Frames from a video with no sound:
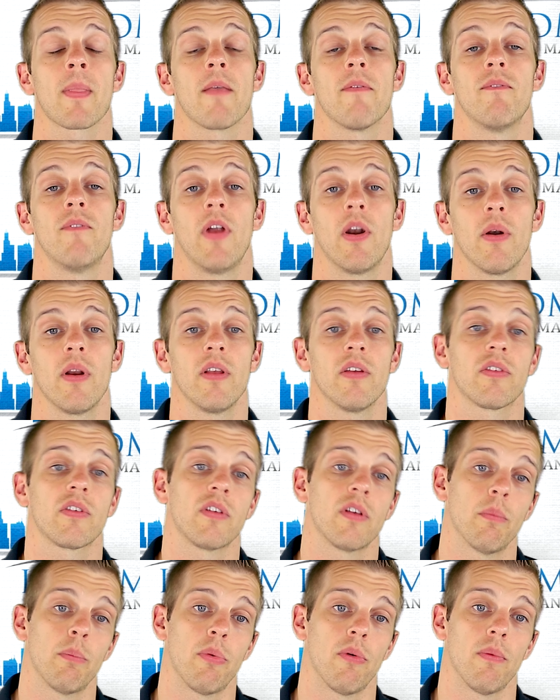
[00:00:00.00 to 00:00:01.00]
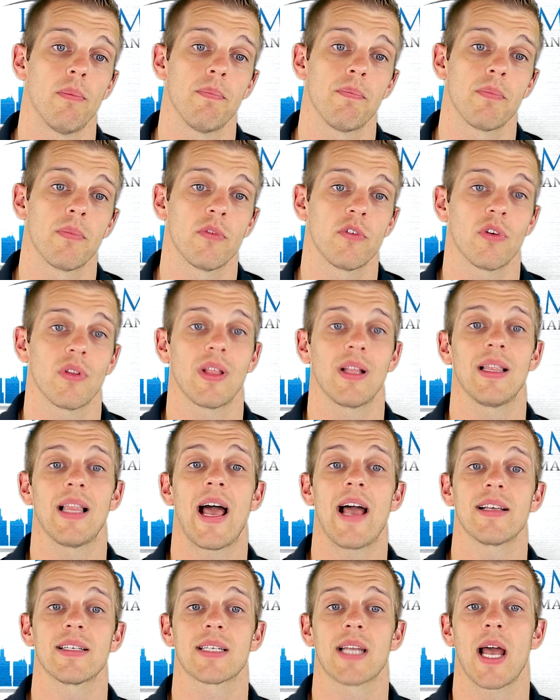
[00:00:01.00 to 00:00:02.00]
Very simple. So the
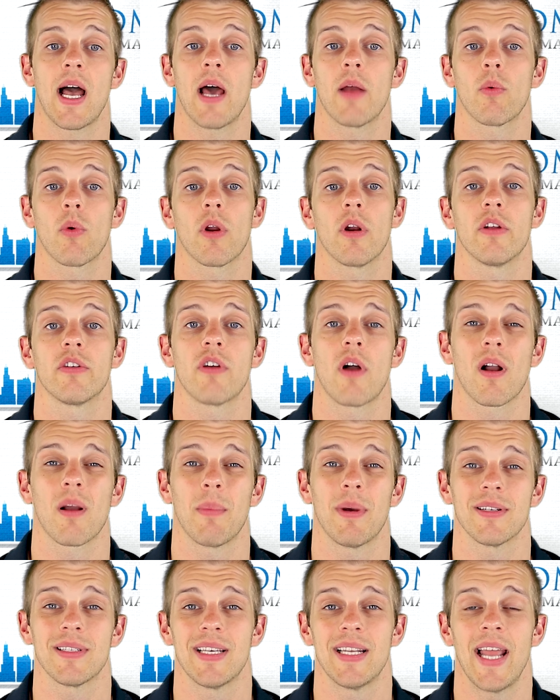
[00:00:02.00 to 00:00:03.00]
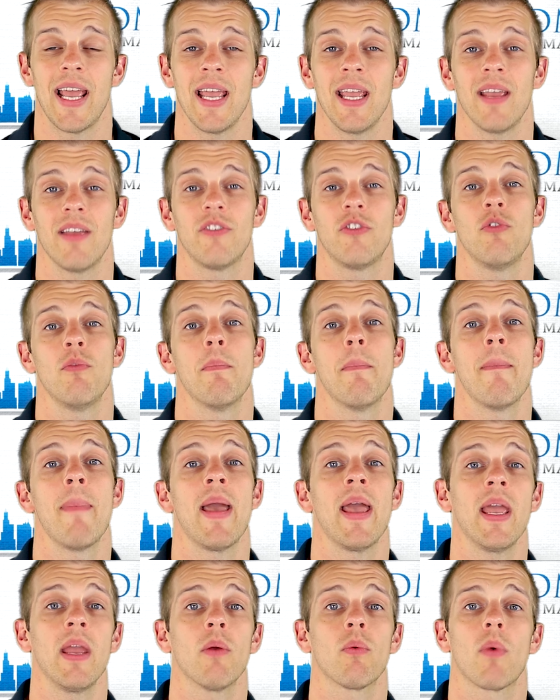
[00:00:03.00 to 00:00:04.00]
last con we're going to talk about today is you
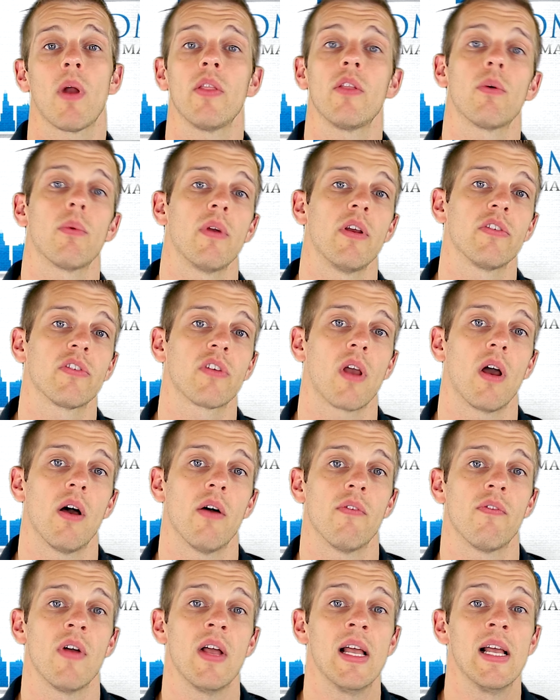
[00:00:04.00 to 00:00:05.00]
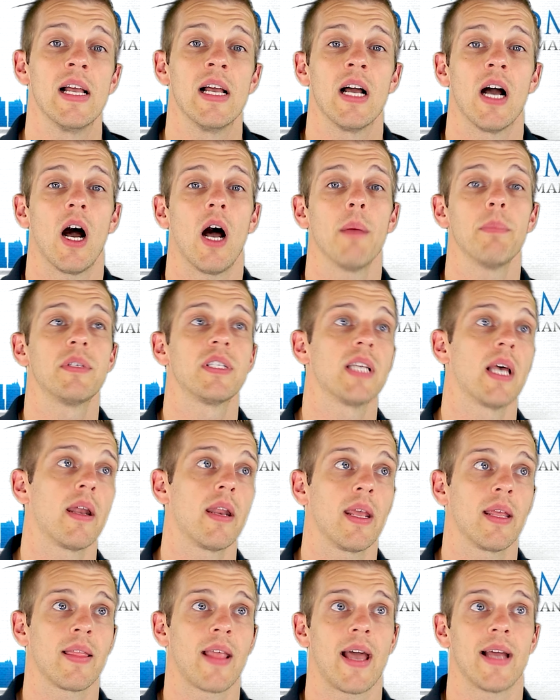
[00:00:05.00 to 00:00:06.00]
may run the risk of
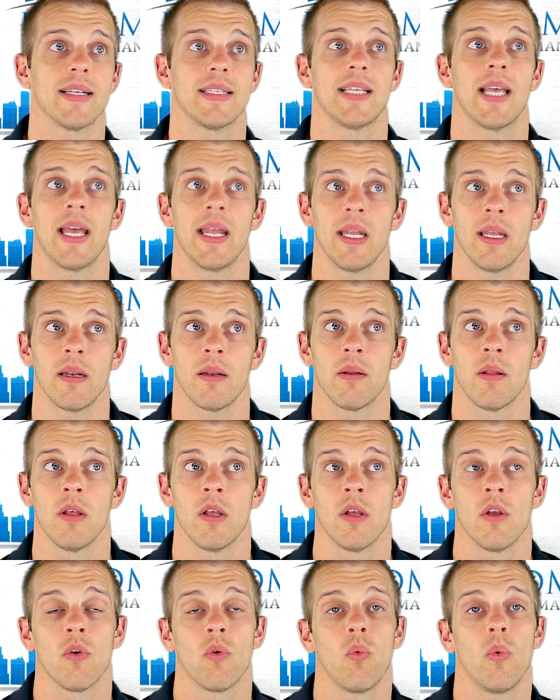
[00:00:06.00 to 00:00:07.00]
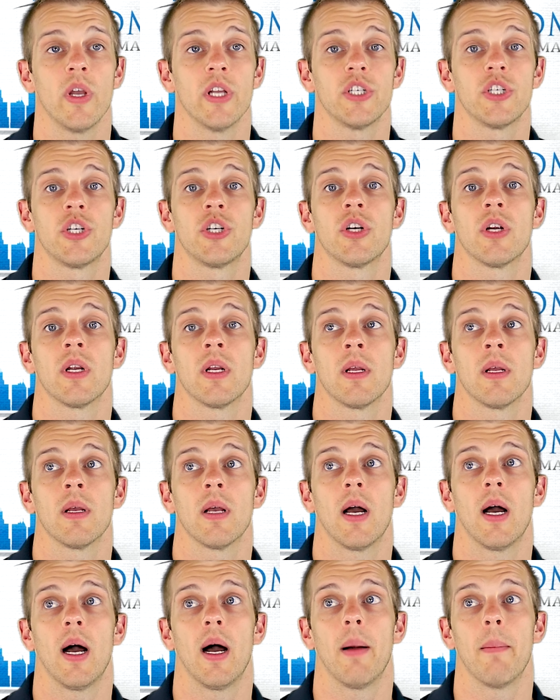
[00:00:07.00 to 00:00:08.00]
upsetting that tenant, which
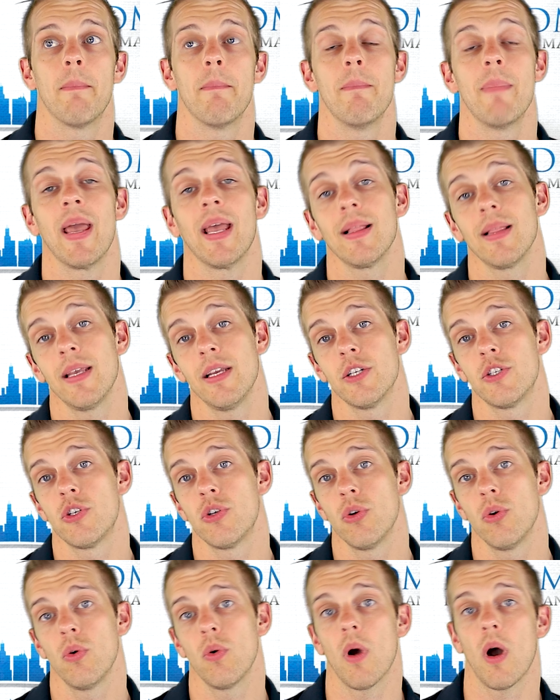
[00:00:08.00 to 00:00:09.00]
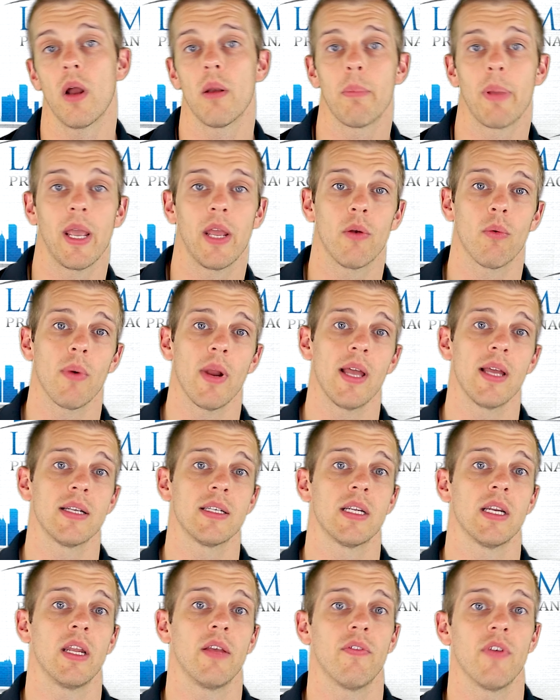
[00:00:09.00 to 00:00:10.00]
may lead to unpaid
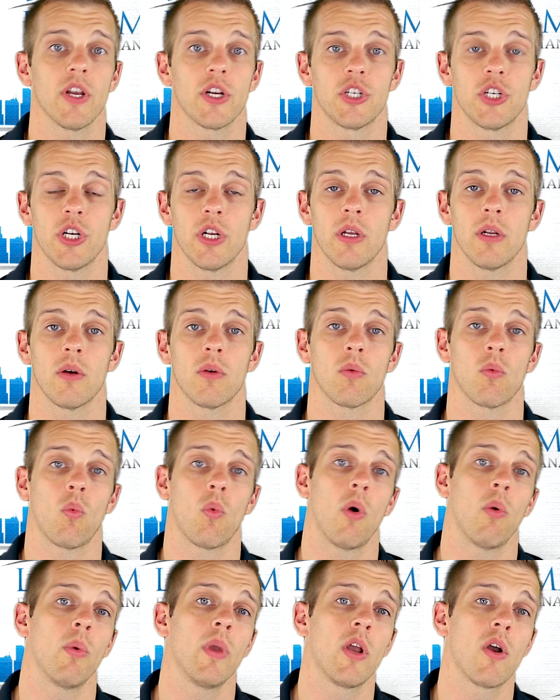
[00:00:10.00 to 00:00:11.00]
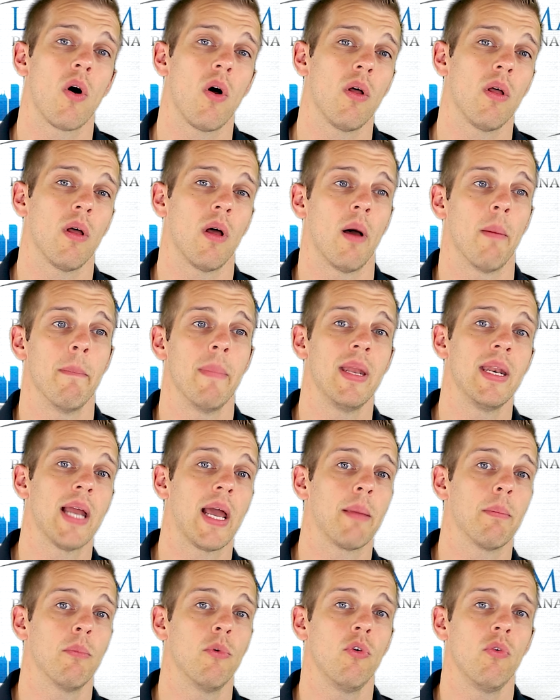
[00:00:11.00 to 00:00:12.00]
rent and eviction, or what we call a
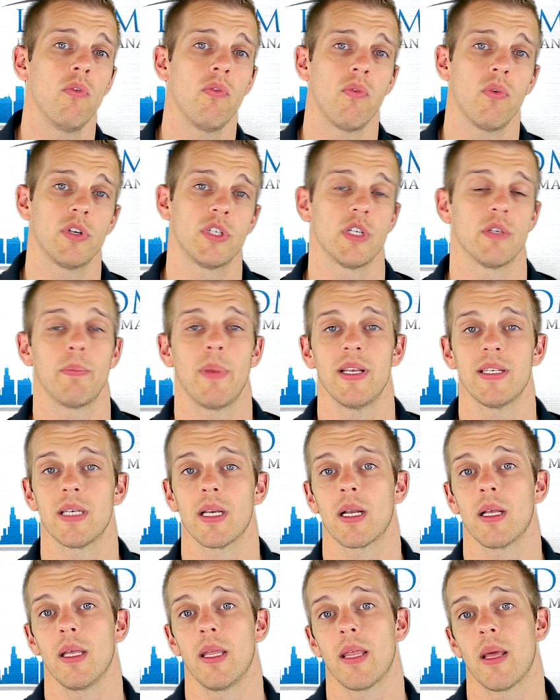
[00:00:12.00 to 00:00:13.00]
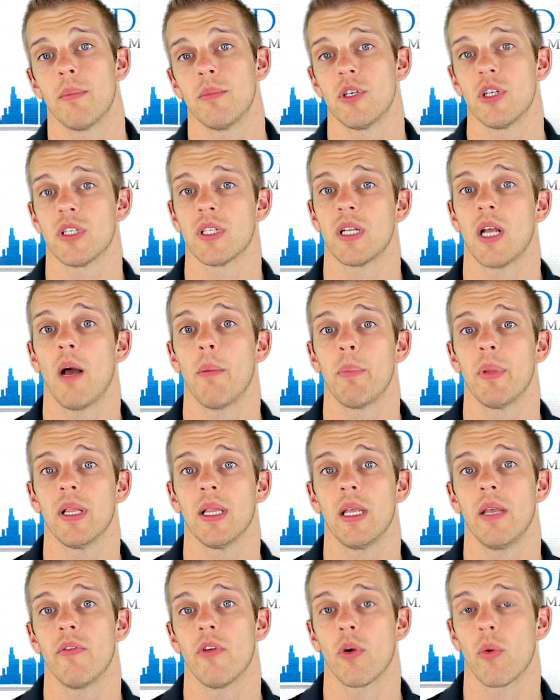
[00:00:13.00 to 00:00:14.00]
midnight move, which is basically them just up
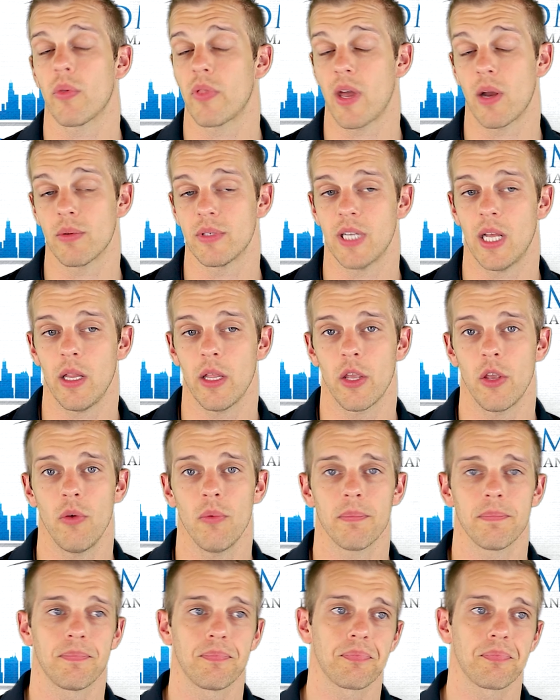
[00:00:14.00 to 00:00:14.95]
and leaving without telling you.